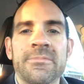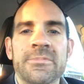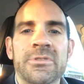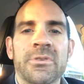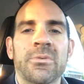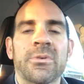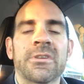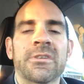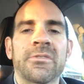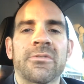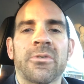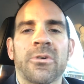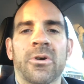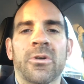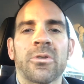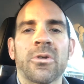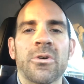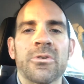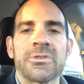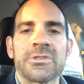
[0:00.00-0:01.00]
So it went into
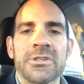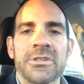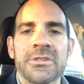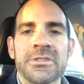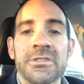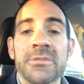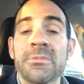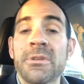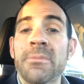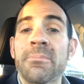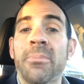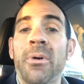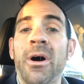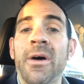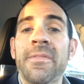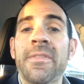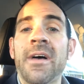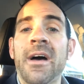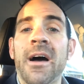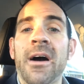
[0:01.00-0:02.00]
foreclosure. Somebody
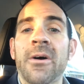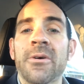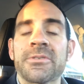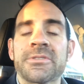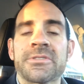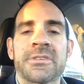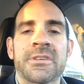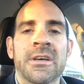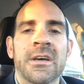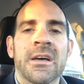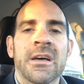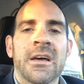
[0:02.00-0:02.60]
bought the house,